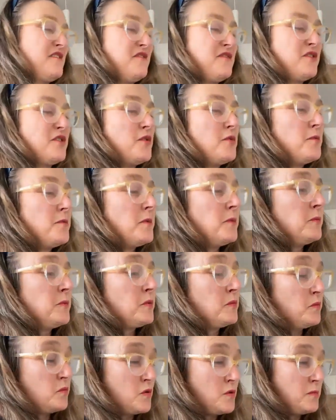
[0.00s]
for a
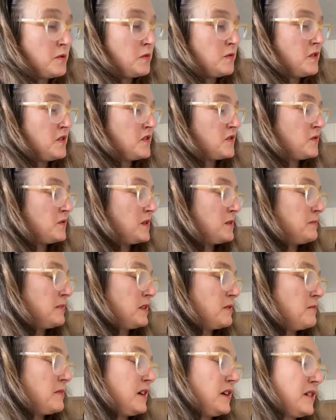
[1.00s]
woman worth $20
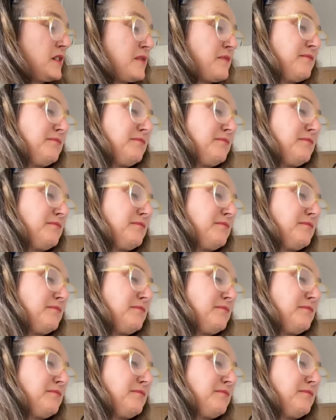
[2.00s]
million